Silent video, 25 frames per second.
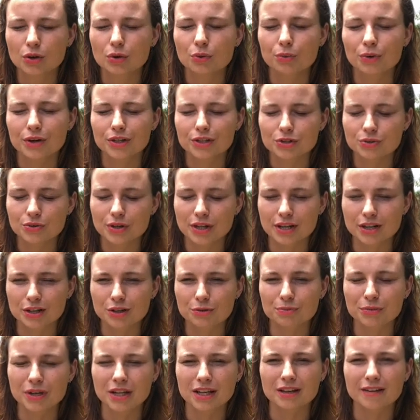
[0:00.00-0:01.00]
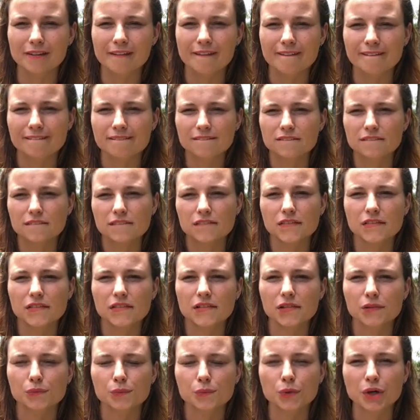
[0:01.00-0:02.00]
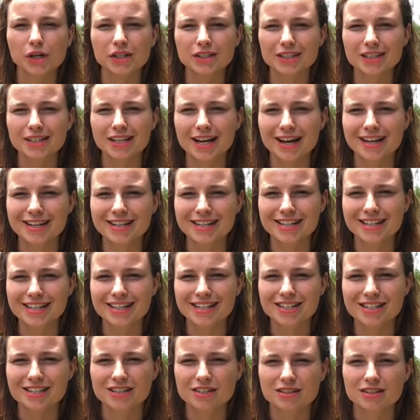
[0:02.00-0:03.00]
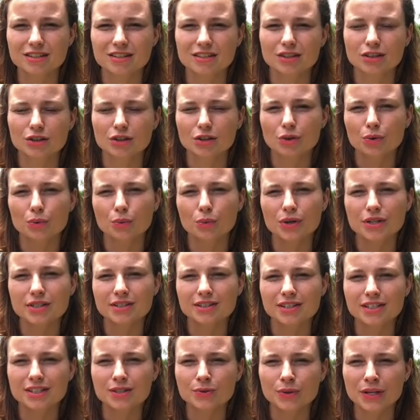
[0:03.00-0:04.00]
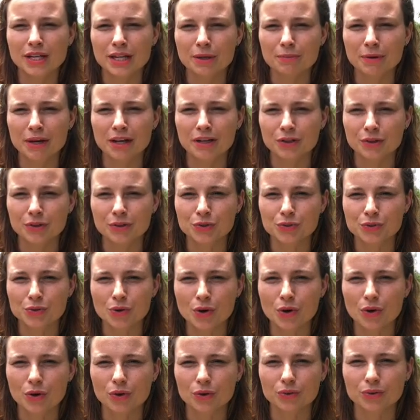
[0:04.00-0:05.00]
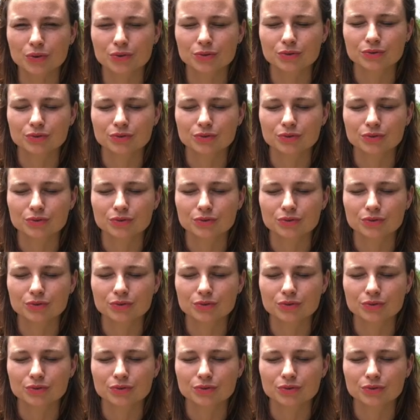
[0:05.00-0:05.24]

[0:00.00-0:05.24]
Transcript: What triggered me? What did I need? Was this within my control?